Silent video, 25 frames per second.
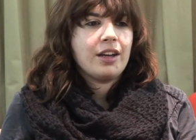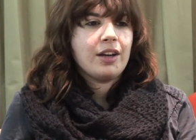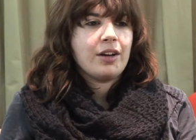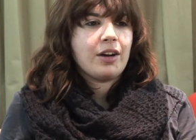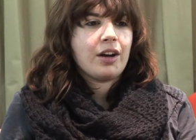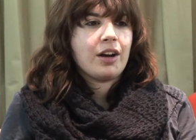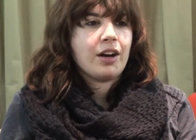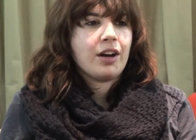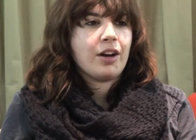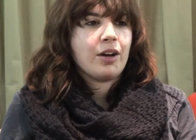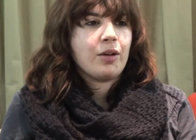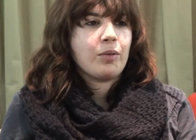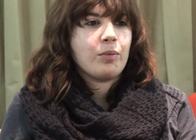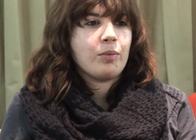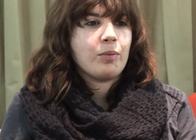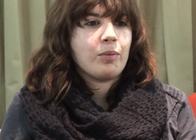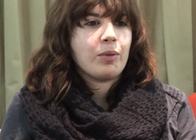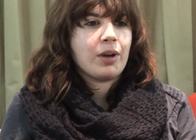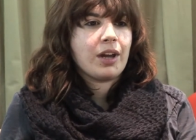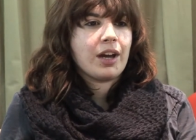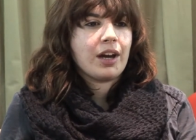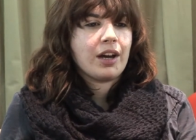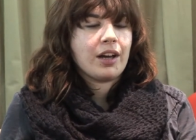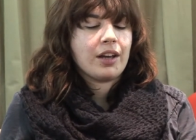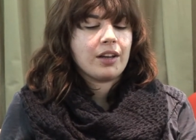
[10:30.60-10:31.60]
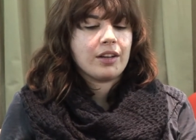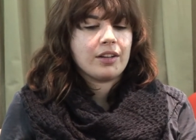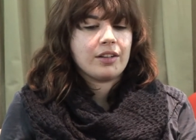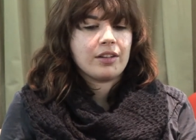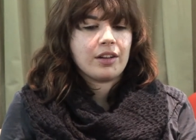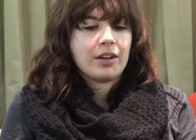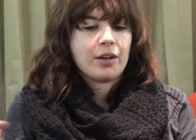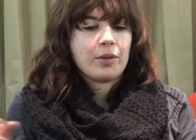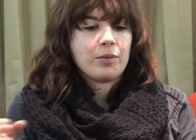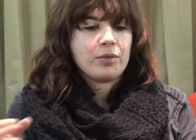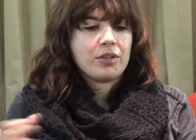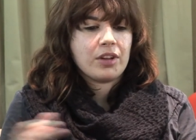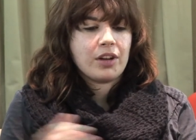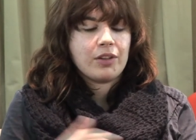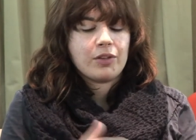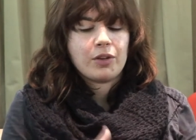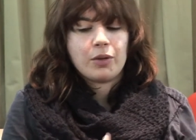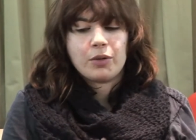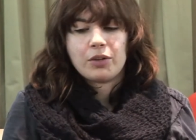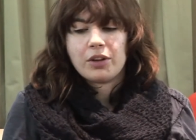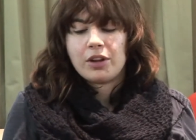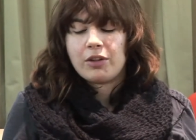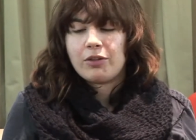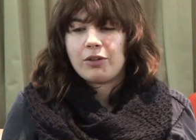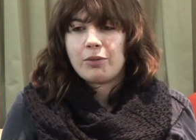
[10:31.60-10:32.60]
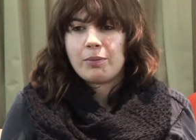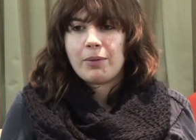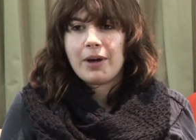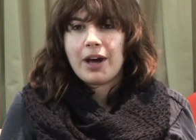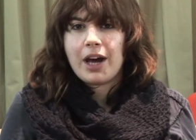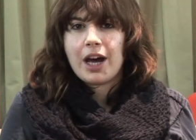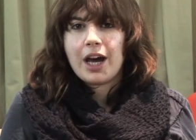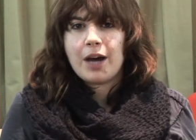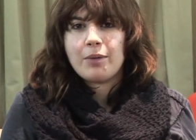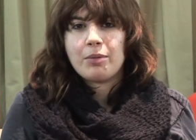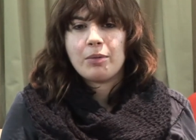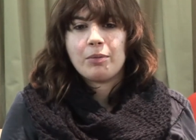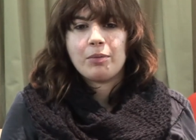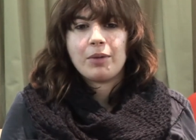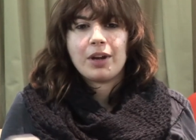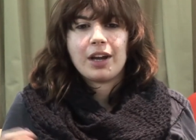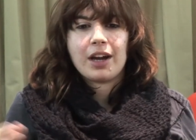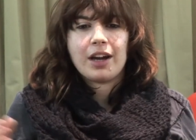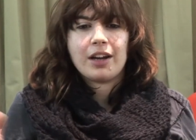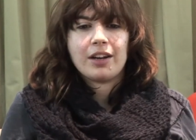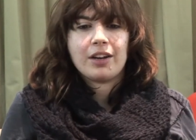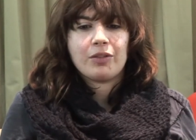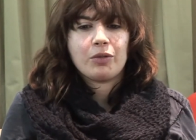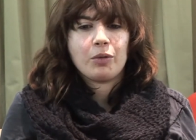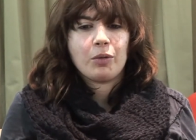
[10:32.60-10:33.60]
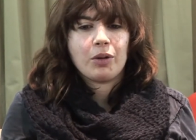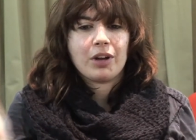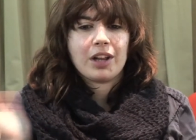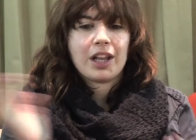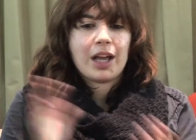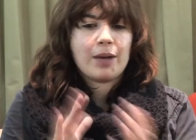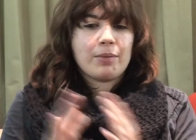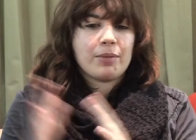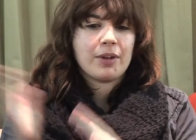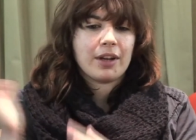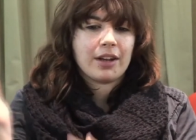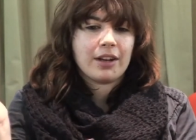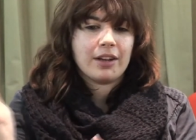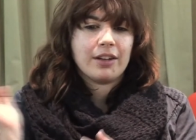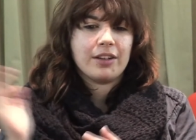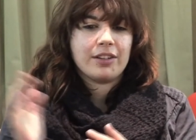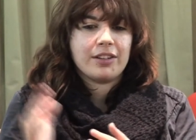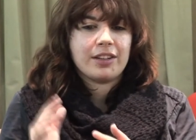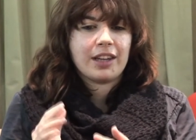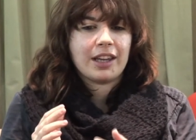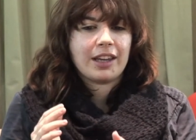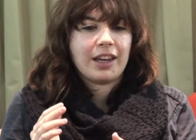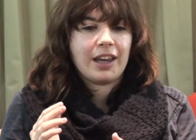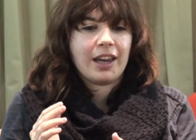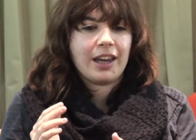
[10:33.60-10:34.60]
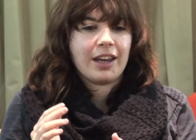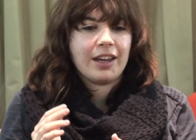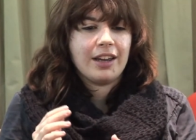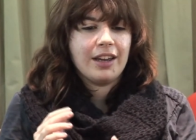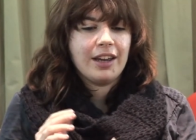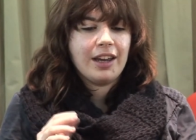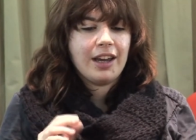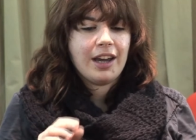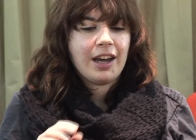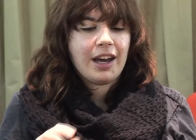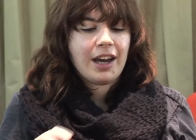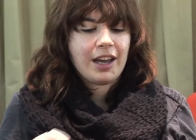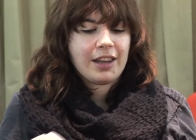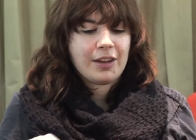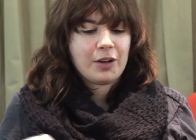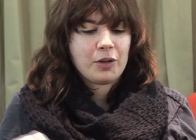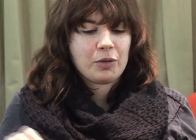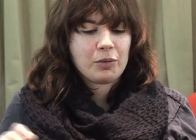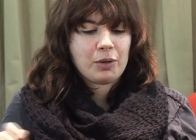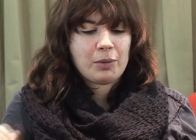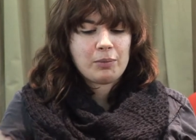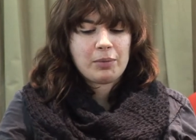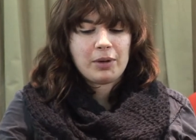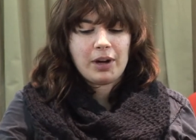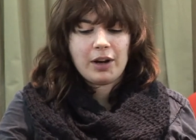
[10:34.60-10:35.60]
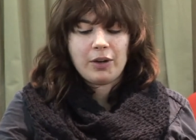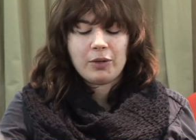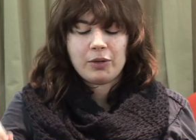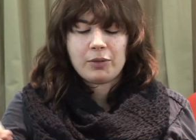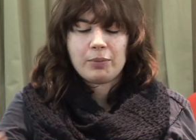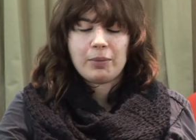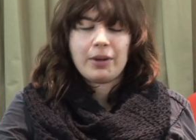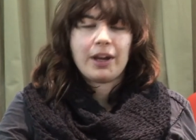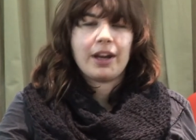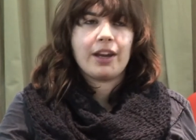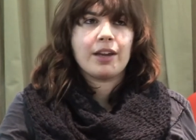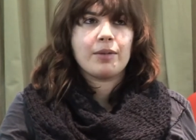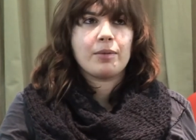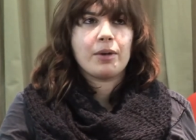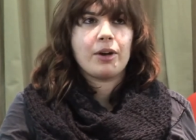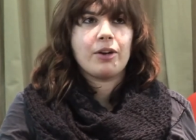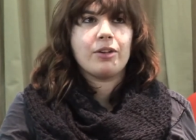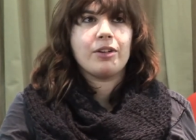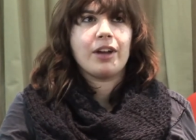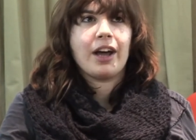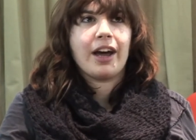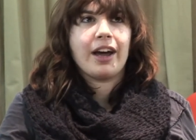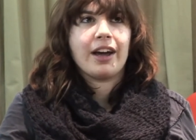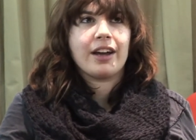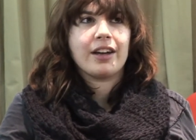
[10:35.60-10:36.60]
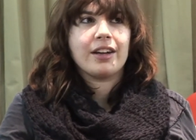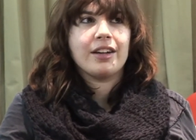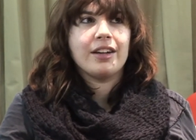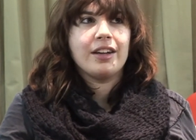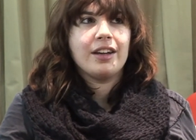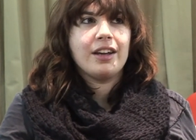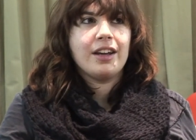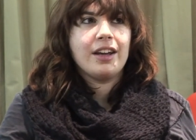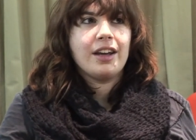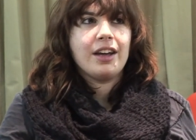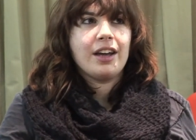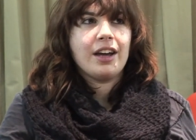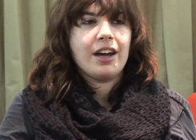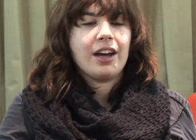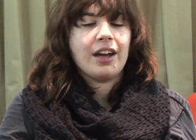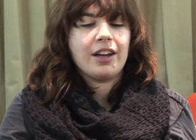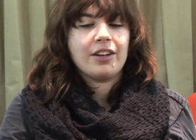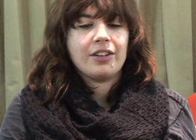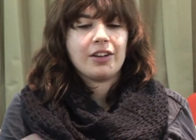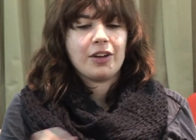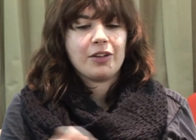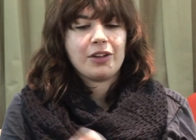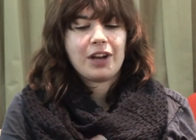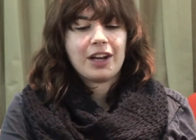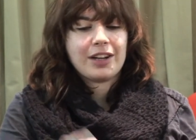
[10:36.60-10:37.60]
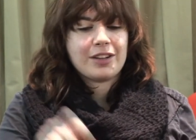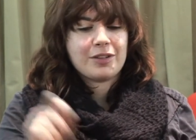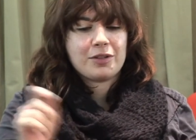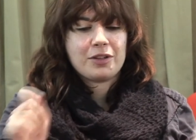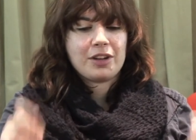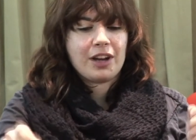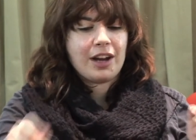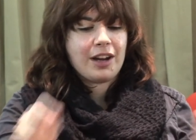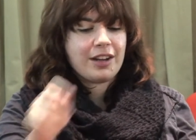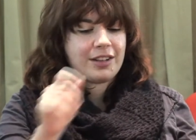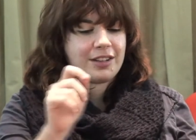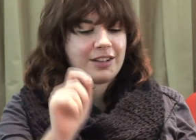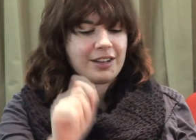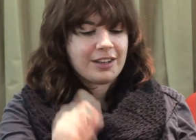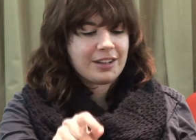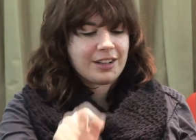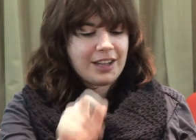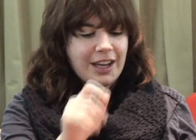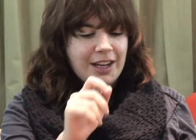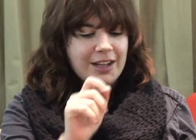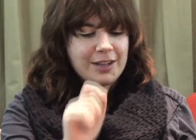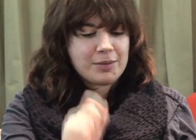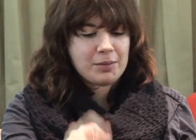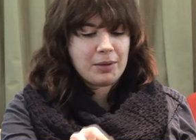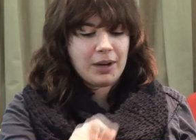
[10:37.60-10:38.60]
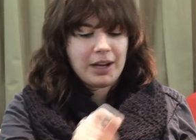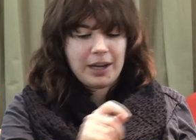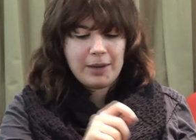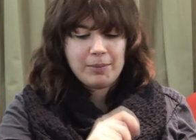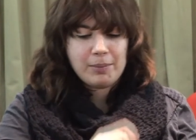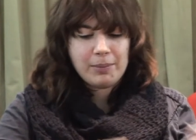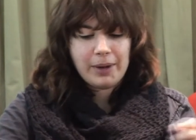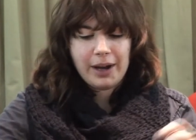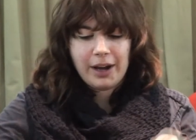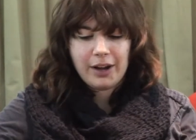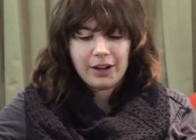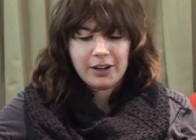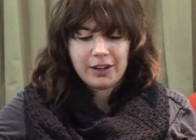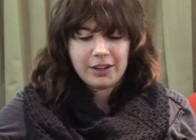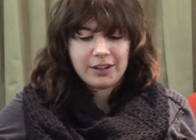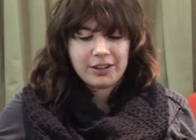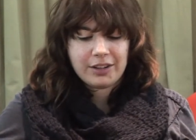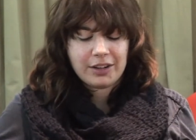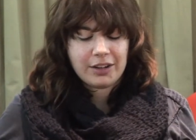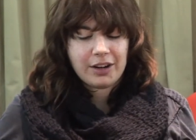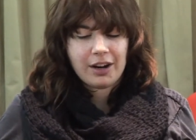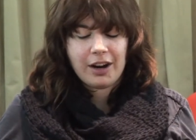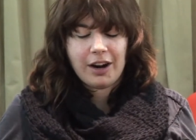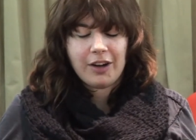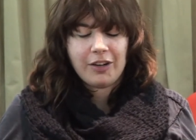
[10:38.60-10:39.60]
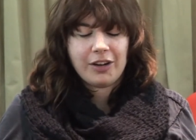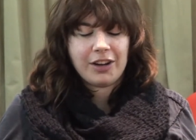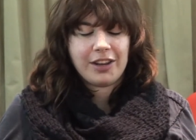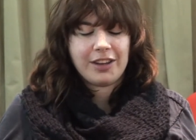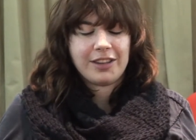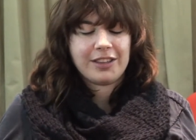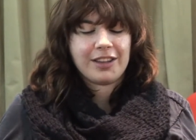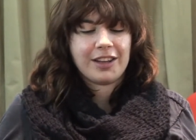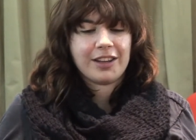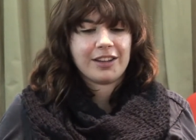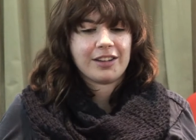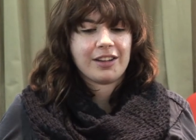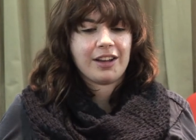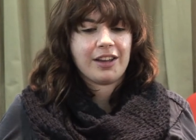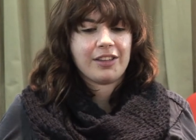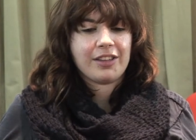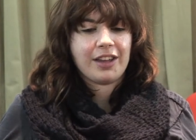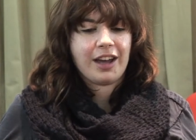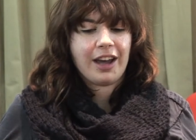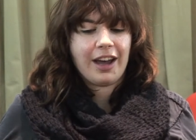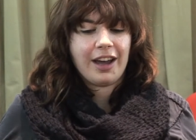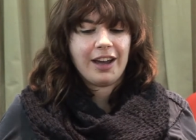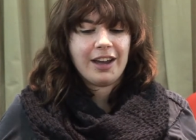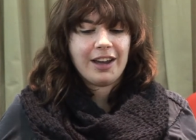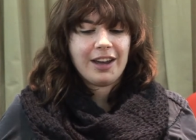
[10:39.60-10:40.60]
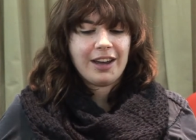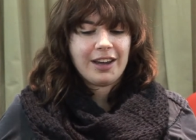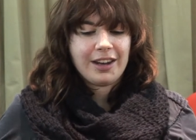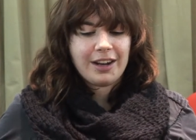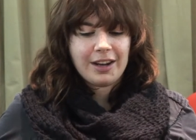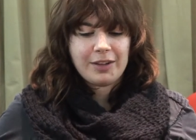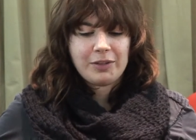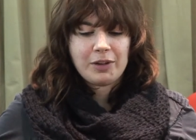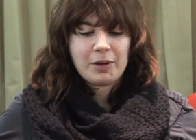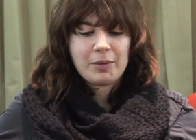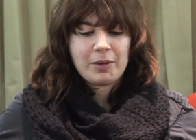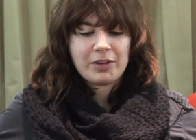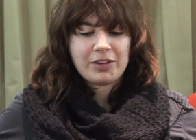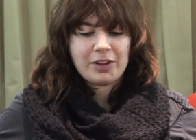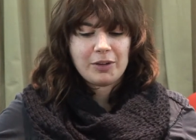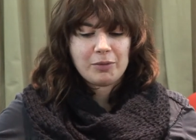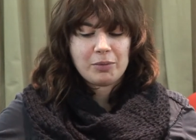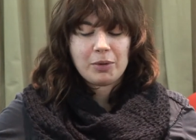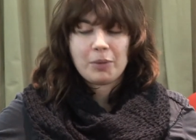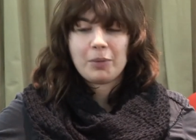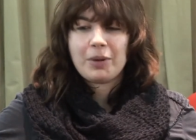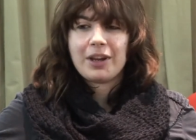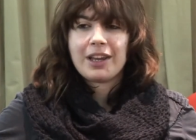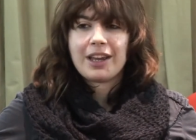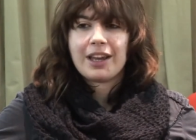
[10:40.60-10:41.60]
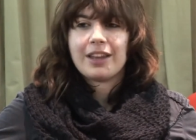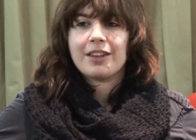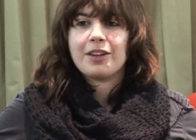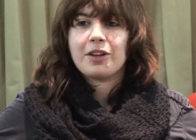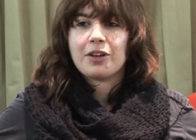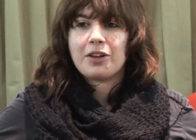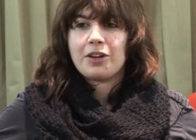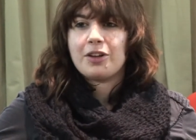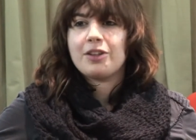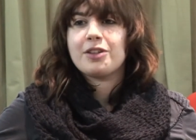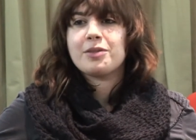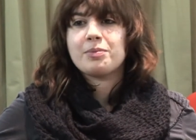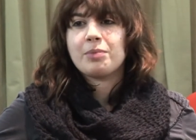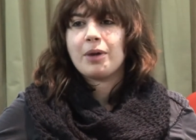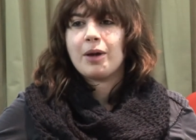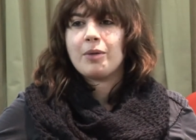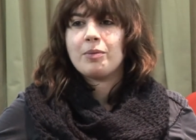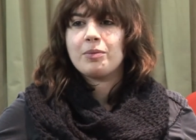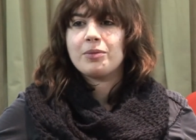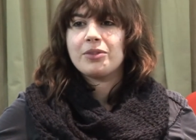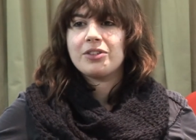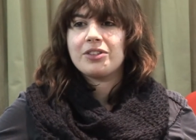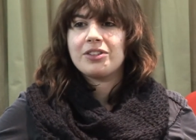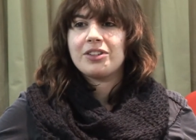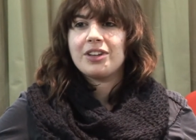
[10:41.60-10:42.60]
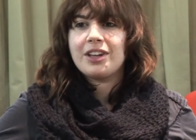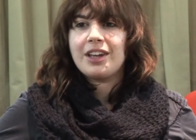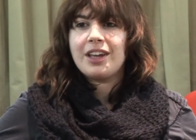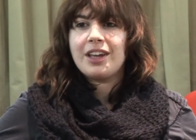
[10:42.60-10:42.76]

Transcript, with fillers: um, we had um, Sophie was on the rebab and we had everyone clapping and mm. singing and there was one I was playing Bonang and I had to I had to get into my imbal and sekaran mm. and things like that and I found myself probably getting the goosebumps